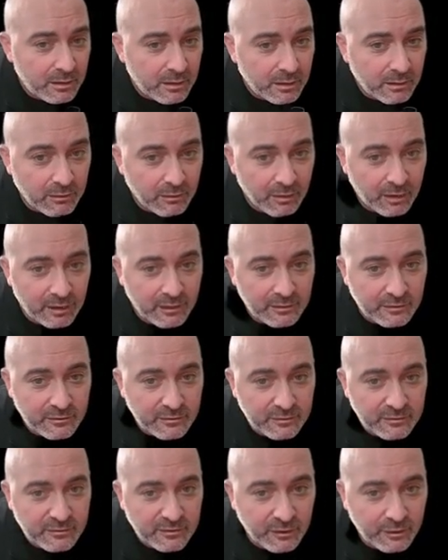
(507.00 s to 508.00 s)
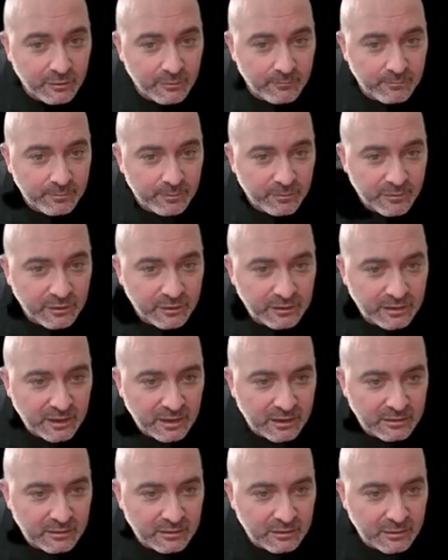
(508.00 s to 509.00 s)
All right, so
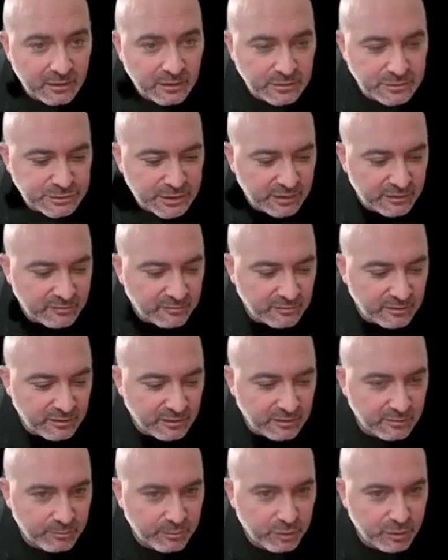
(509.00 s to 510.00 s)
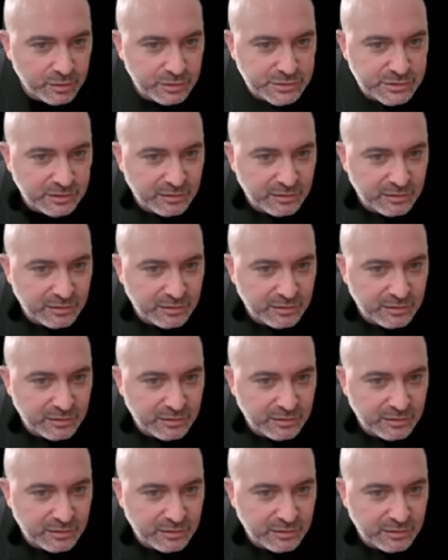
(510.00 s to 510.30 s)
again, Andrasfi's on the push.